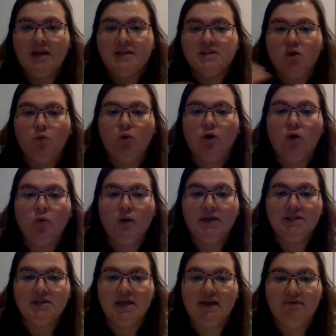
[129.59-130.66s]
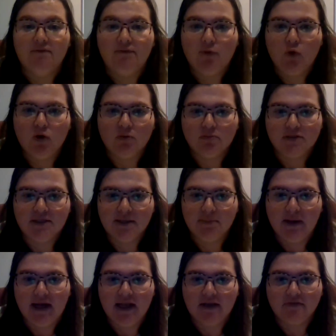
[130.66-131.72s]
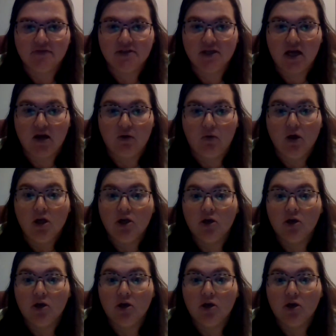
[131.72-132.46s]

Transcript: so we're going to inform somebody of snow.